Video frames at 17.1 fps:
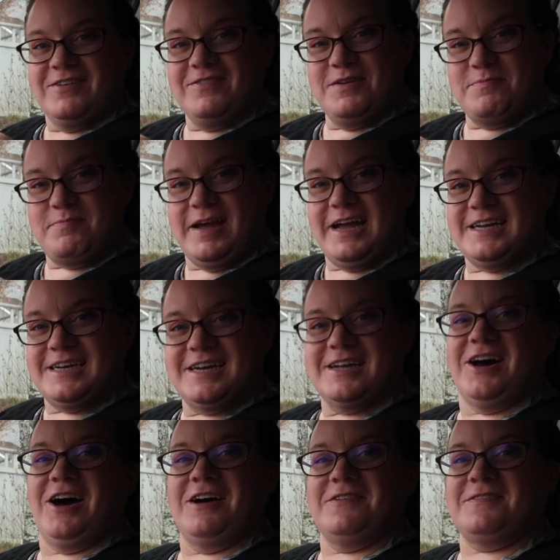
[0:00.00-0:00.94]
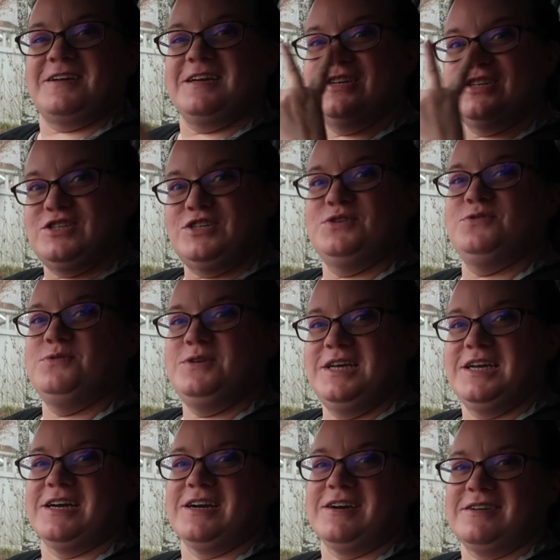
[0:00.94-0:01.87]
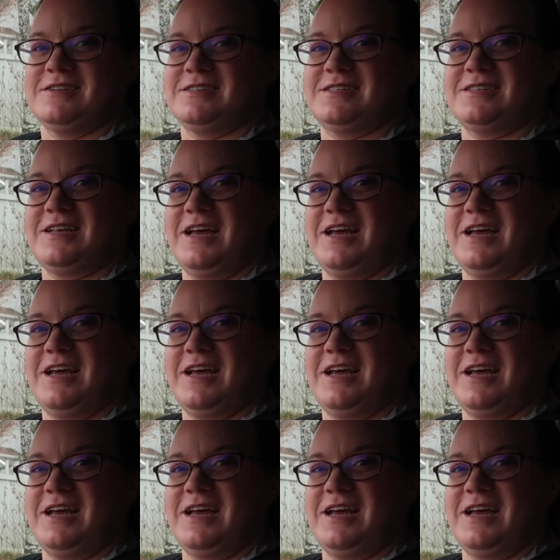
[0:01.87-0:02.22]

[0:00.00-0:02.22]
We paid it off in 2 years.